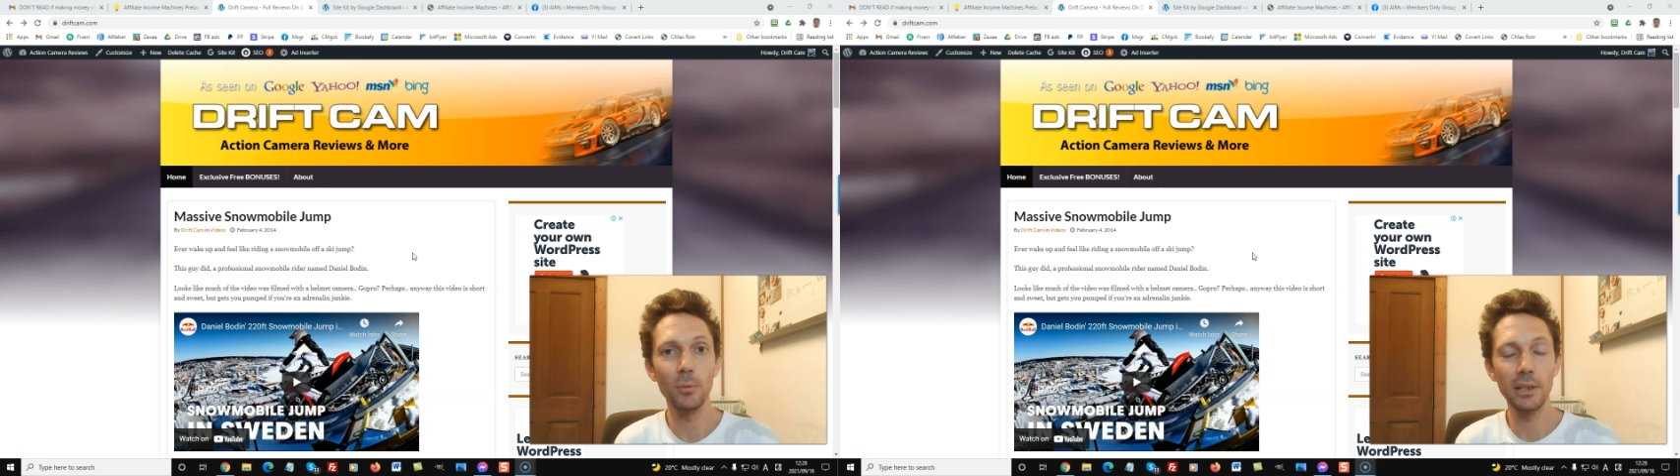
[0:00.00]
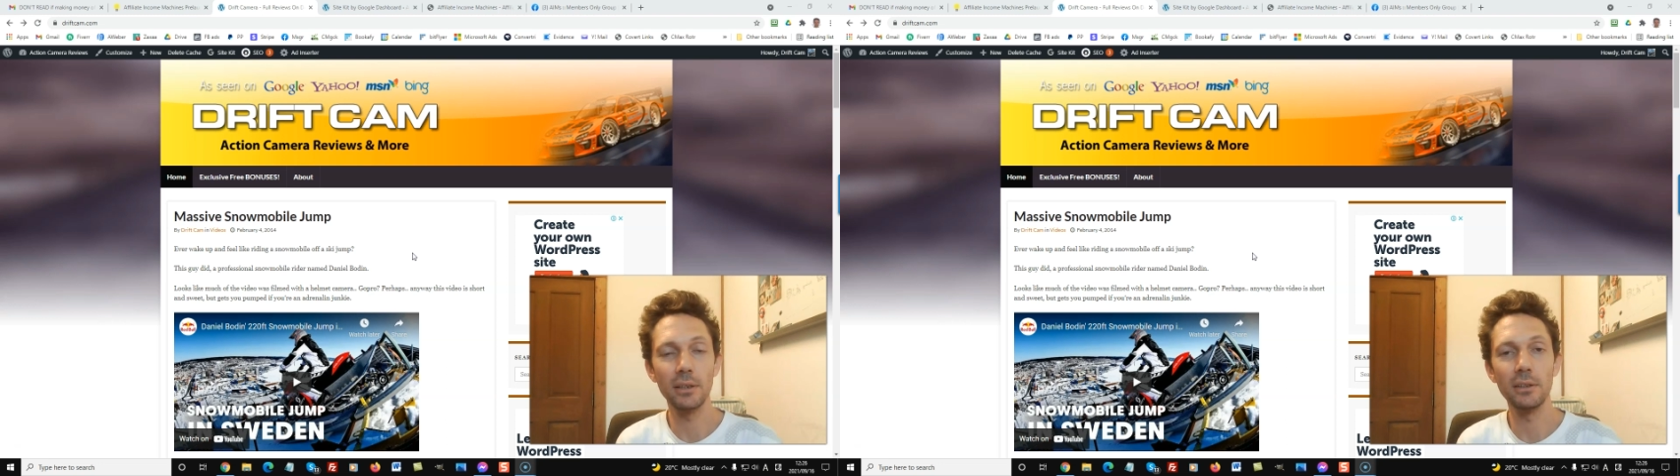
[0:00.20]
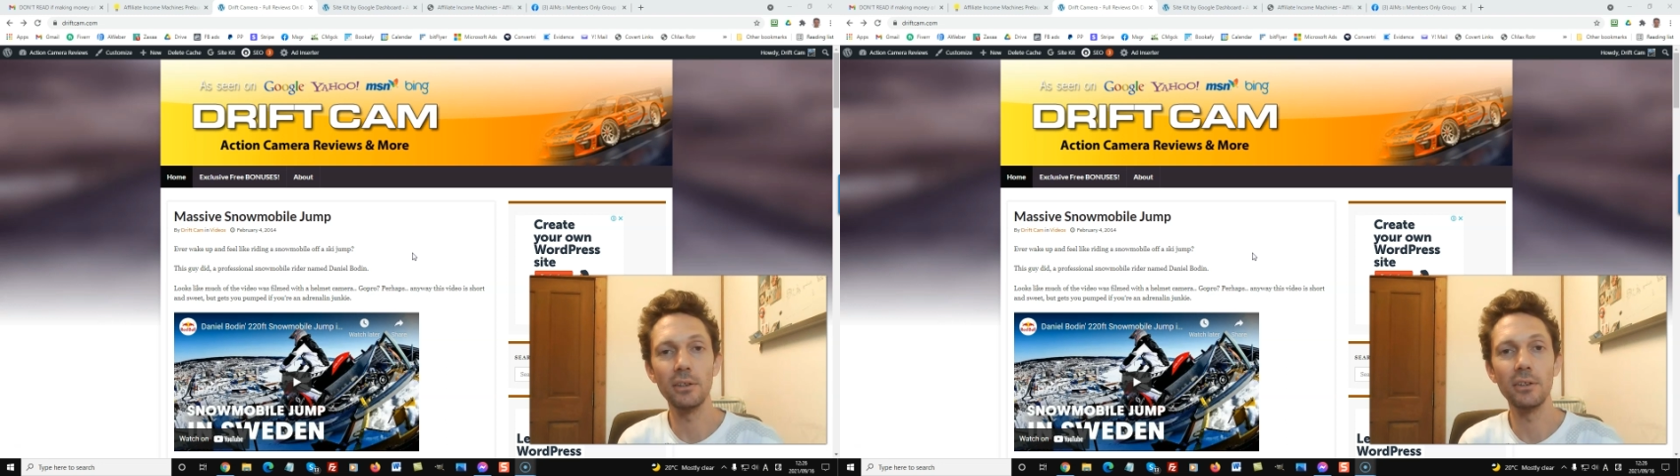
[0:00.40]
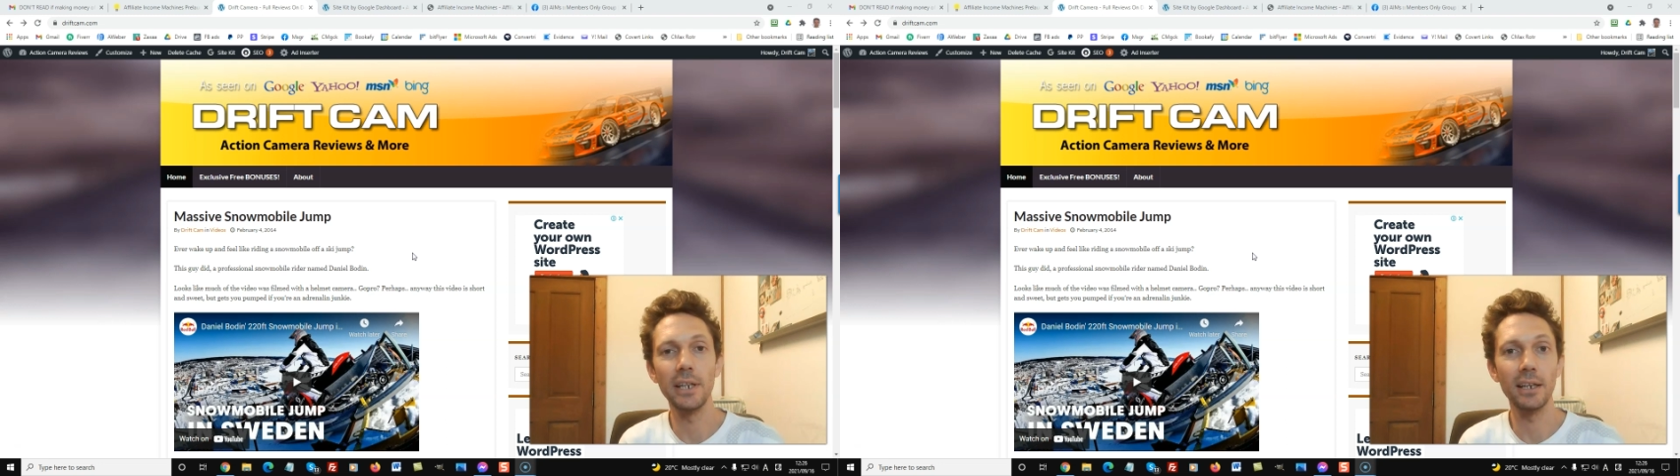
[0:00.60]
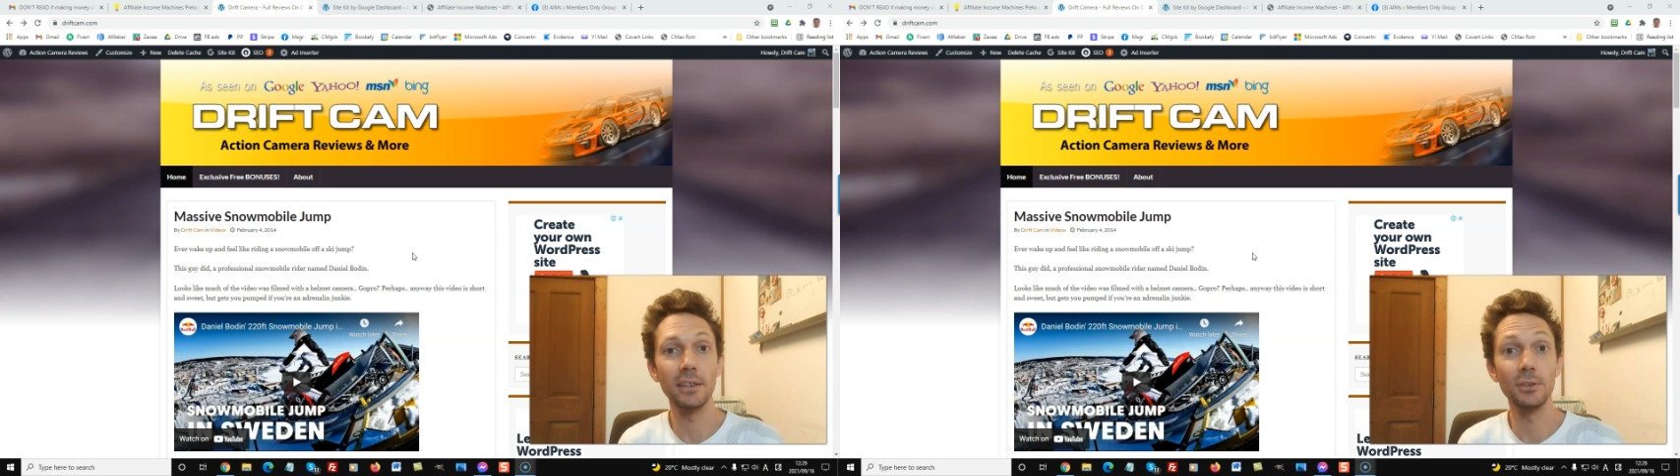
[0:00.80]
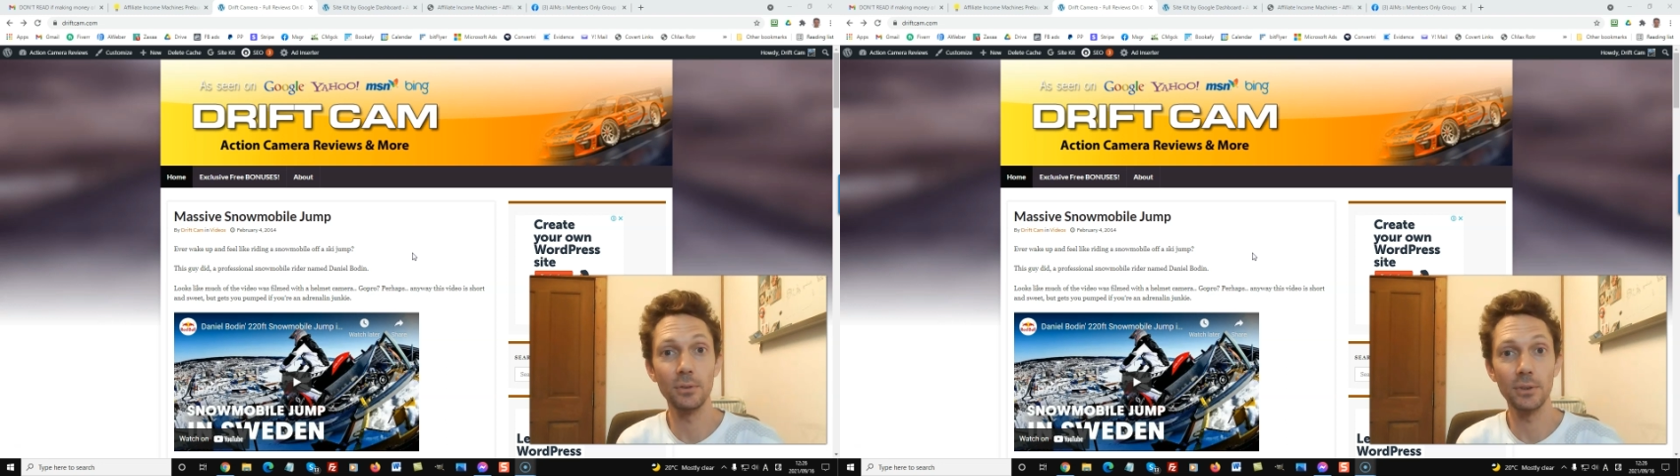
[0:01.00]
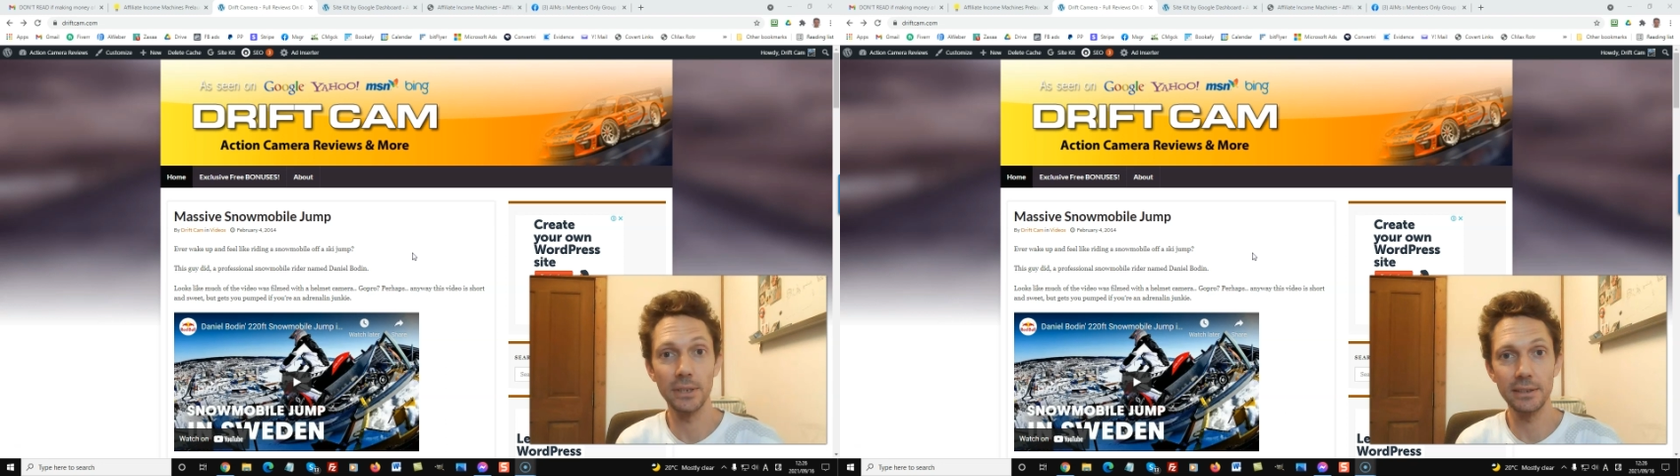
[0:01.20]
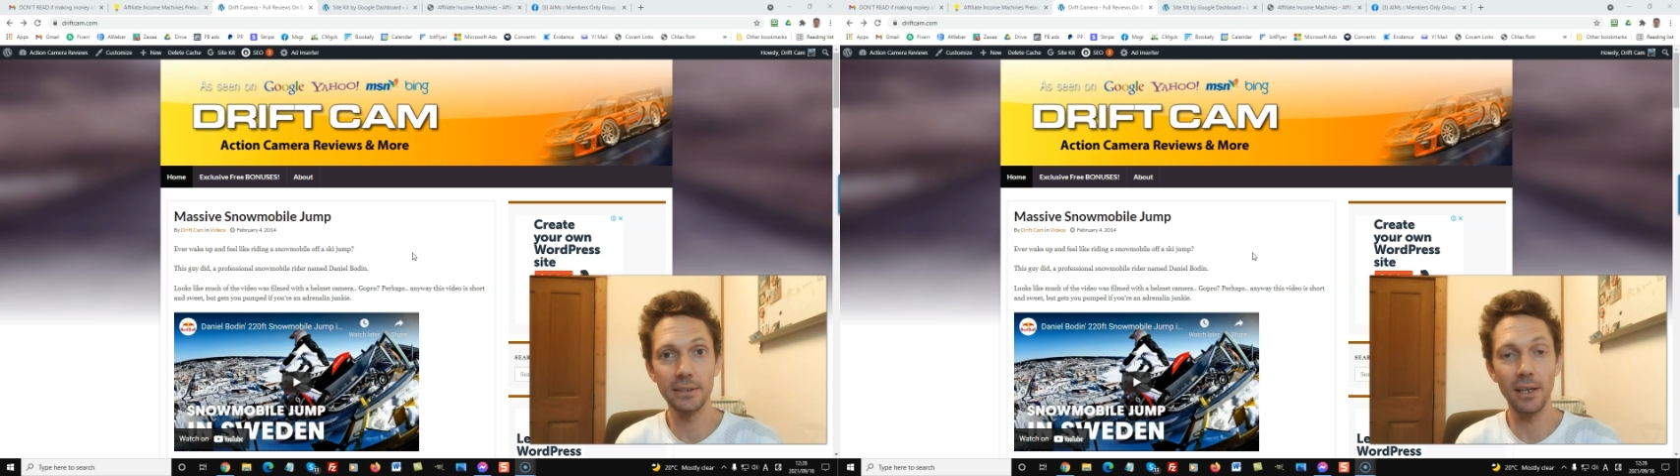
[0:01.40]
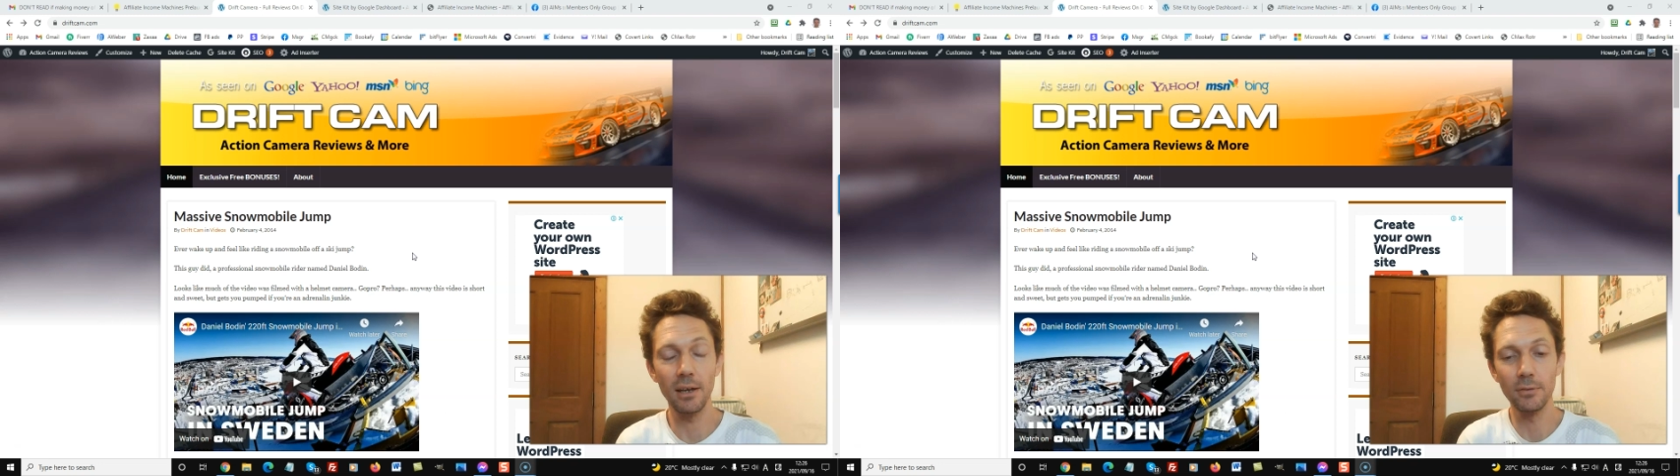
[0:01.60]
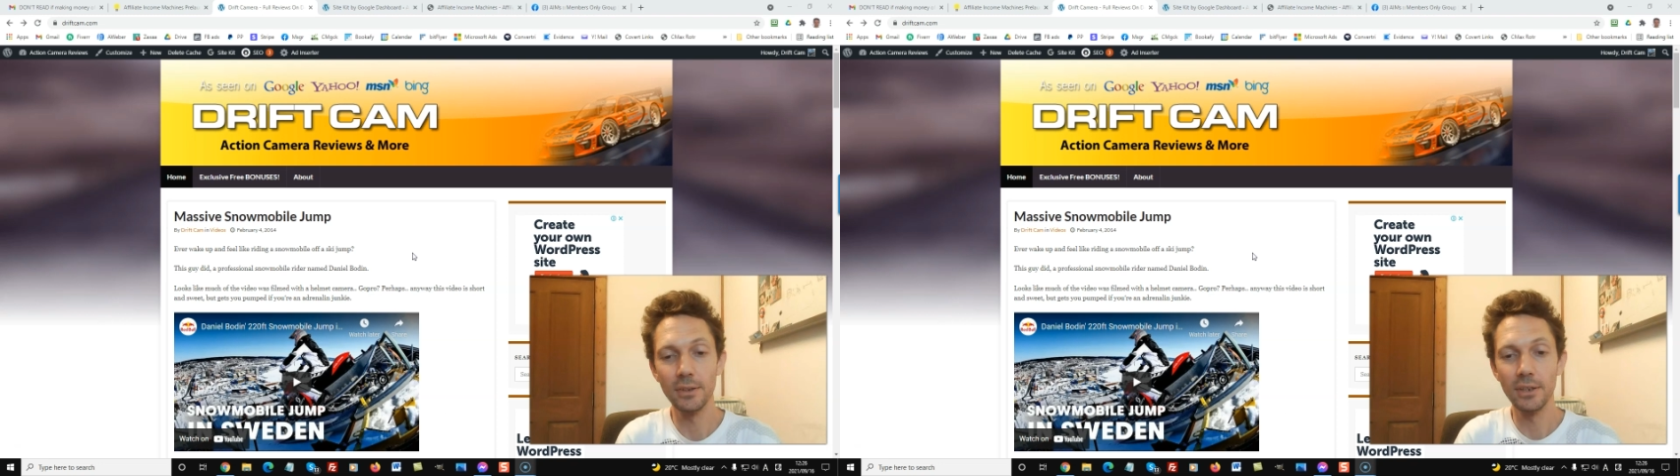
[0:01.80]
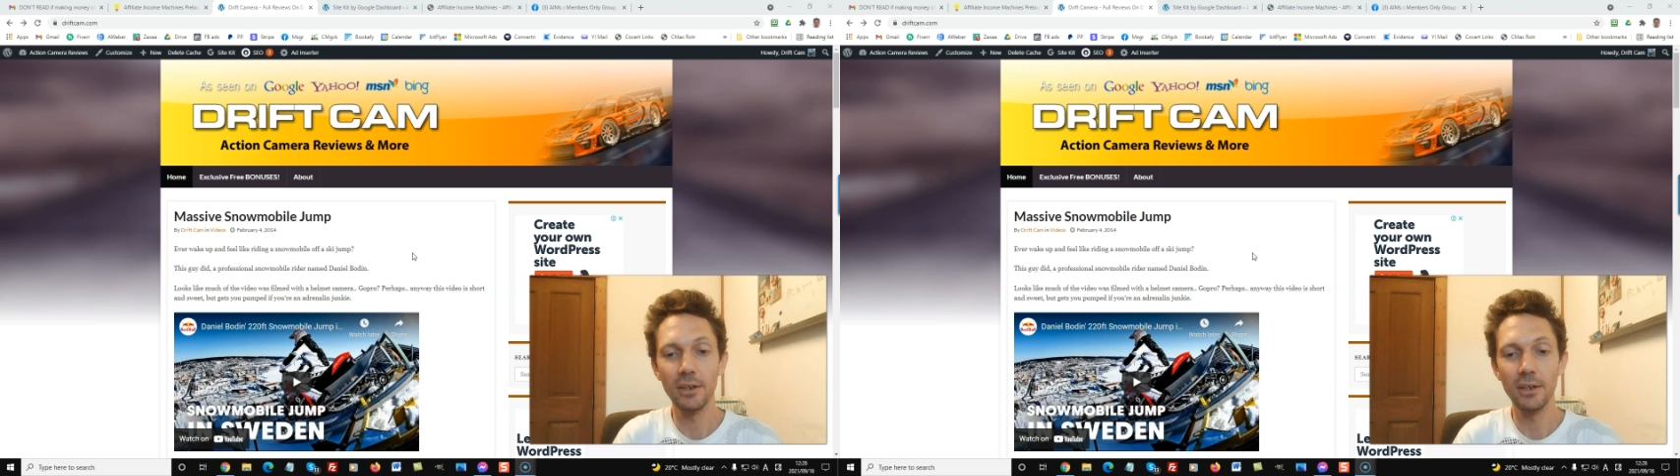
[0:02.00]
where you can learn how to do all this stuff.